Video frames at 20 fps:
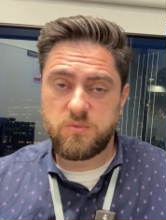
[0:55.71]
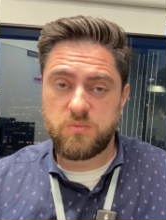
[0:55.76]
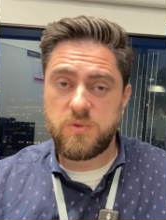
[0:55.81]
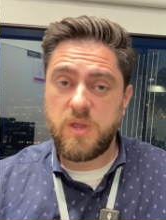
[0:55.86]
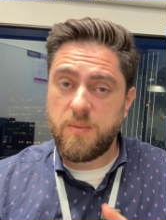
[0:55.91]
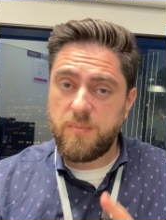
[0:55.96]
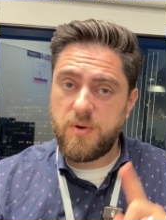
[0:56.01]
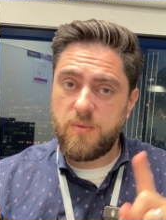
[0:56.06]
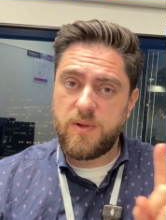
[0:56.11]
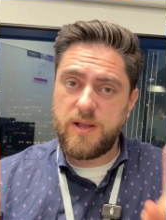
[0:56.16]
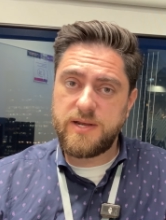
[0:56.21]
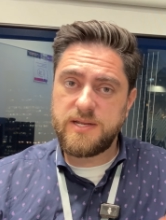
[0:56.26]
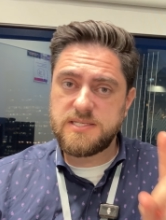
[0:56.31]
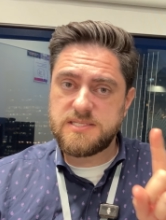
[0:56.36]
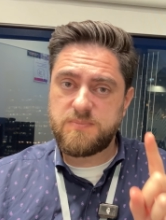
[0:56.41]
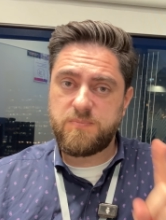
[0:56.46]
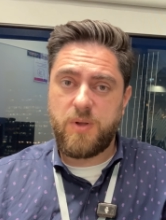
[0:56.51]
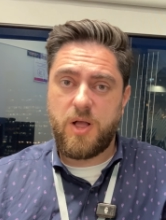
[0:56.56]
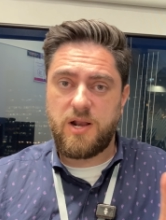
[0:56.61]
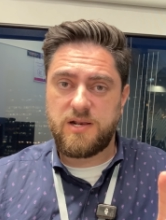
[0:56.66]
Number one is
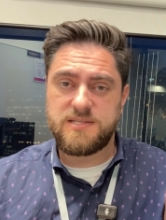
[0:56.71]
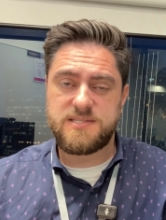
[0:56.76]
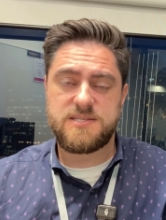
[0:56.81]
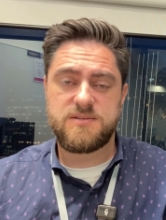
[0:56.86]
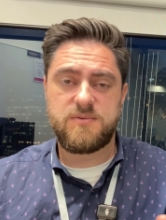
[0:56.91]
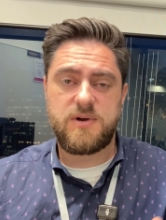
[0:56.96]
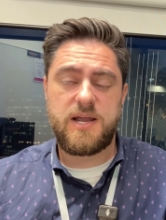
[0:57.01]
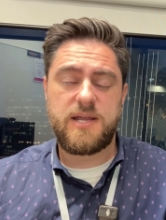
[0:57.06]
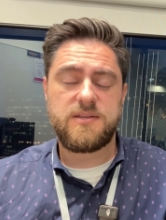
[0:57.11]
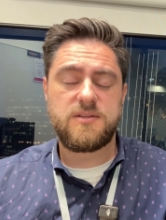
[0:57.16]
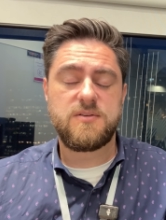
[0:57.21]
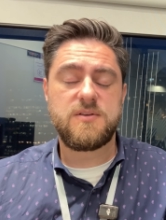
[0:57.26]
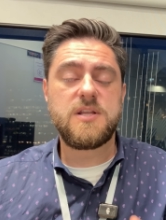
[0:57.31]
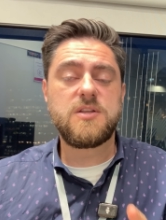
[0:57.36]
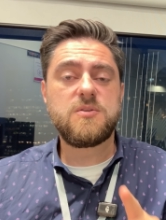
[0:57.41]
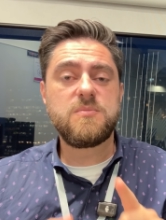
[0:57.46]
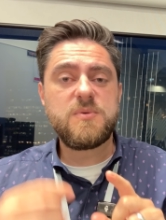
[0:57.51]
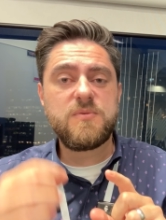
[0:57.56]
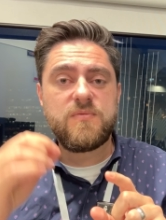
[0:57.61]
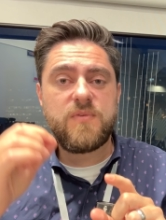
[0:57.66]
policy, right? You need
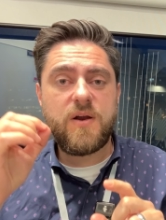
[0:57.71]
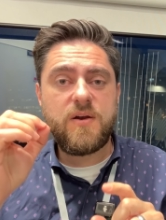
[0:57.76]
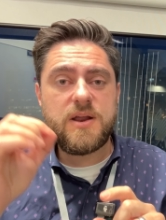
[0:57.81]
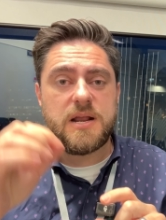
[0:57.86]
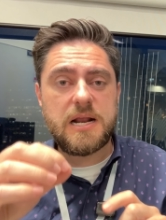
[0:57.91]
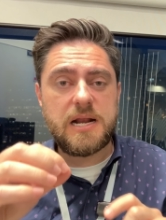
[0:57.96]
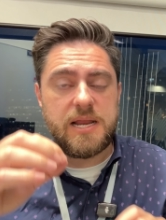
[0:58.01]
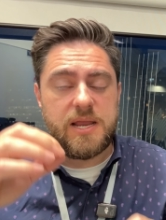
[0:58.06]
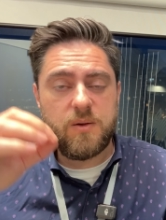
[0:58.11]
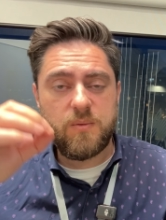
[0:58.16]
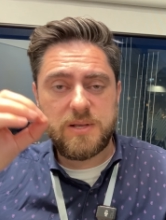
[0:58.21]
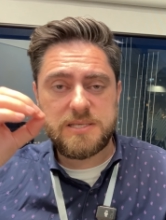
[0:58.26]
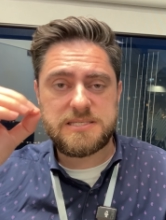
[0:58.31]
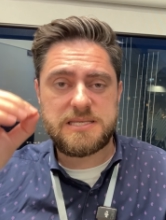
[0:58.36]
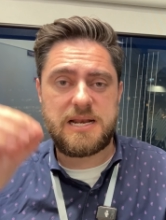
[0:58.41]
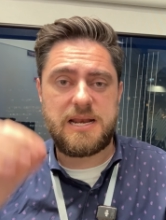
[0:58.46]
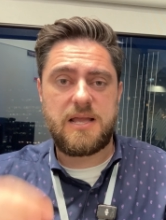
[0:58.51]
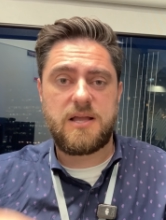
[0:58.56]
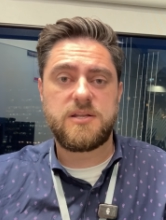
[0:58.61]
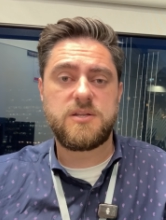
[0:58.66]
to be very clear what's
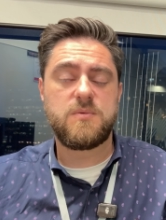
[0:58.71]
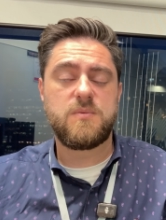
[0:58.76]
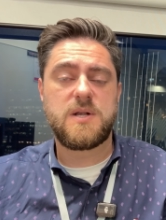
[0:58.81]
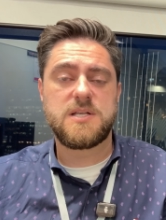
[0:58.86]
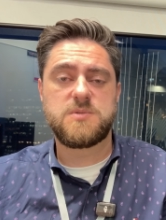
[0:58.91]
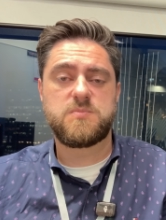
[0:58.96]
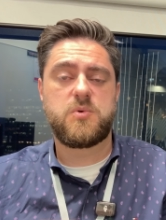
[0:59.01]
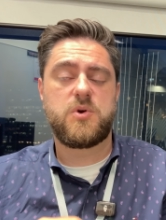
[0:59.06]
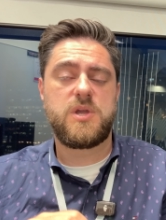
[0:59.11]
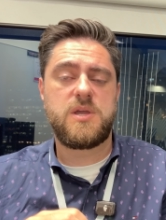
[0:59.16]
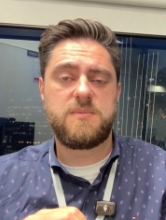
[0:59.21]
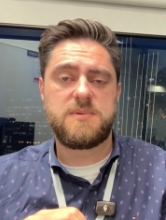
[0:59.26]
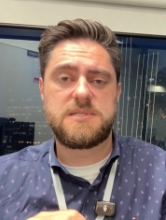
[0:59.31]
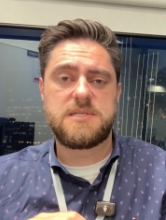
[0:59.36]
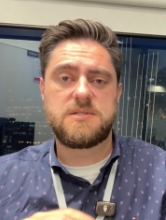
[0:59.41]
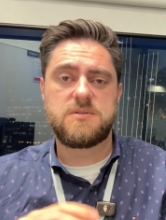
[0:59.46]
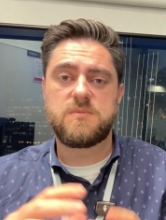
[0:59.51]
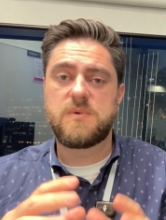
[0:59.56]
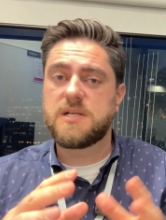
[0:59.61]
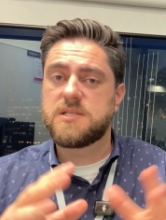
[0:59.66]
allowed and what's
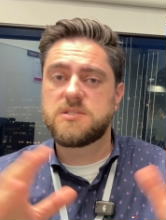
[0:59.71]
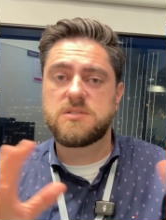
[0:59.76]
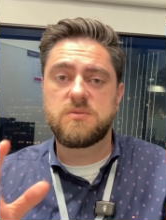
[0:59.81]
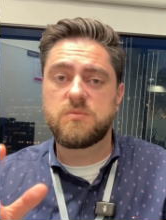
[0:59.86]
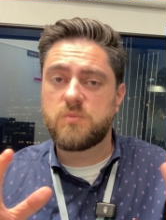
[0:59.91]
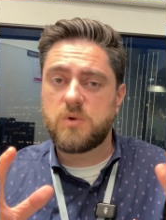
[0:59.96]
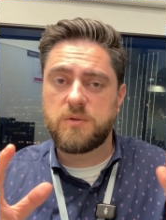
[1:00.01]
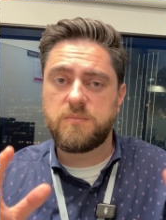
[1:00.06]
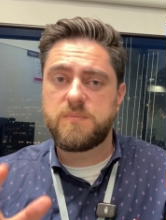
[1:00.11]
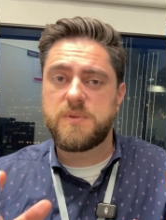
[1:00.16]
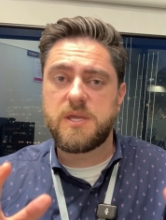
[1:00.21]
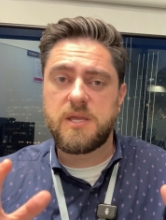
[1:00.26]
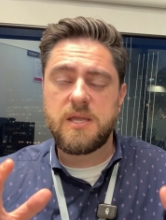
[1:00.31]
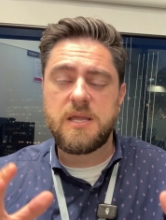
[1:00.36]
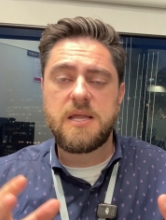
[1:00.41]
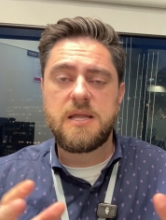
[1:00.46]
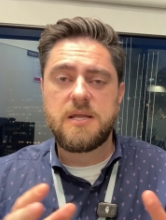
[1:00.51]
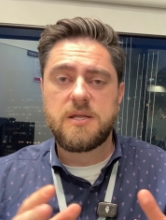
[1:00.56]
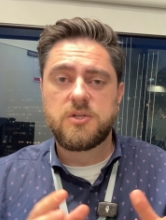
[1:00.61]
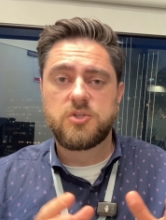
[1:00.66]
prohibited, what won't be
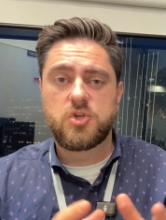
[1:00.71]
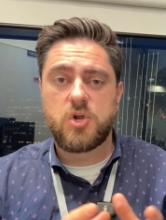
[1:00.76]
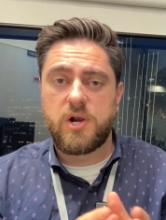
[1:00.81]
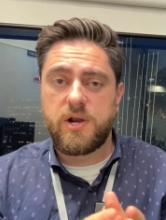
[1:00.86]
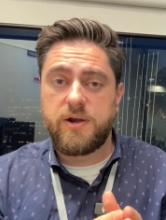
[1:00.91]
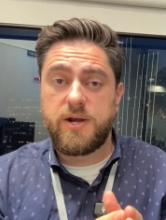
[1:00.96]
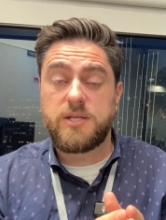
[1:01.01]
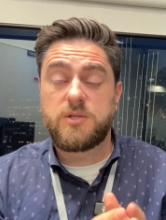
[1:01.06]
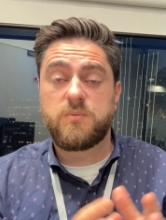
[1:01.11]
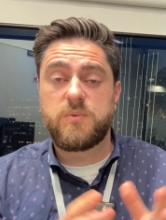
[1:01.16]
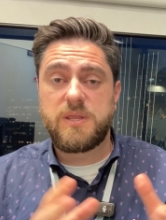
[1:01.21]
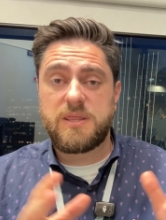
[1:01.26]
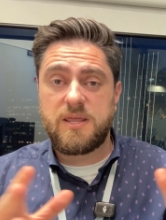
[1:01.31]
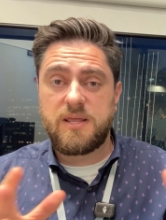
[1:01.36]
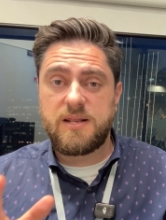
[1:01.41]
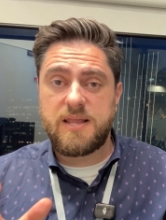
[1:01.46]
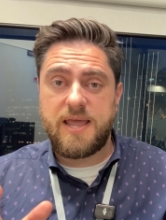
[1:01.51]
tolerated within